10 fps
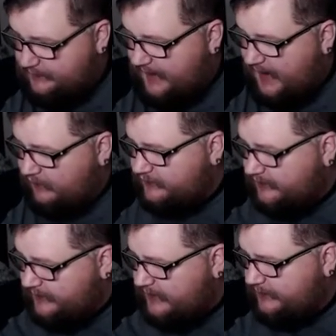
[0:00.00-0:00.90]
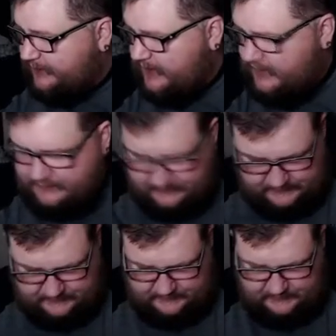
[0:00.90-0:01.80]
The powers of the ink pen,
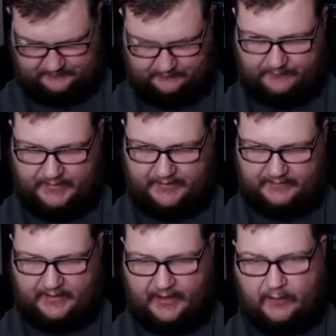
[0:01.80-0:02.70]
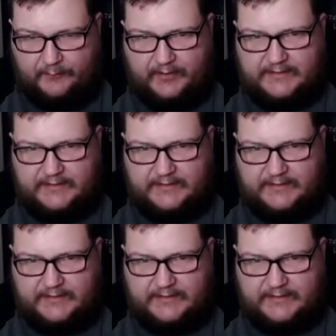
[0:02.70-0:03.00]
may they help